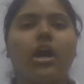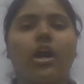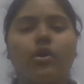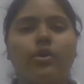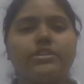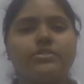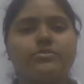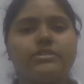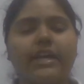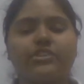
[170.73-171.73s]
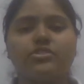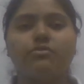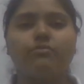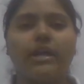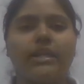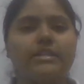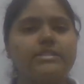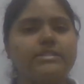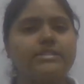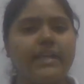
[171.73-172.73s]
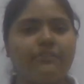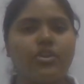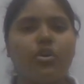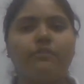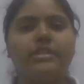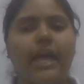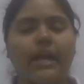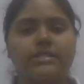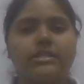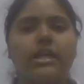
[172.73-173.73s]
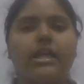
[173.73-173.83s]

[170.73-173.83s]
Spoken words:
according to Section 197 of the Act.